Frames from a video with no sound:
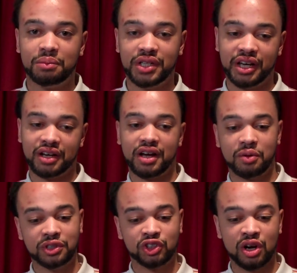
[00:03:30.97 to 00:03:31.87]
But yeah,
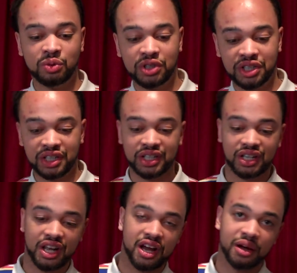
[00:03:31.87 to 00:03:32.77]
I went to Trotwood,
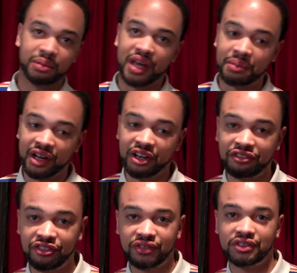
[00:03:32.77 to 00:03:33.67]
came down
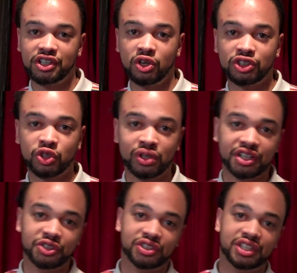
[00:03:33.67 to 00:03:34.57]
here to go to school
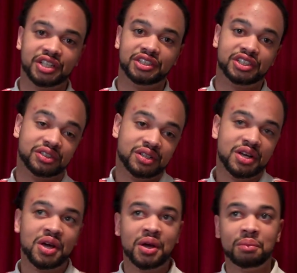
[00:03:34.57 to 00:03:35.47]
at UC, and just
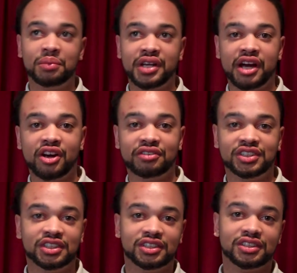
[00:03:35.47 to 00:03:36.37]
been down here ever
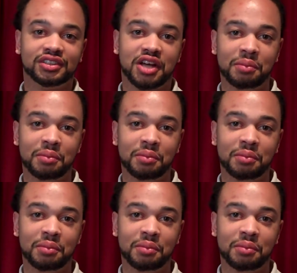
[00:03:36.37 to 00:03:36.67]
since.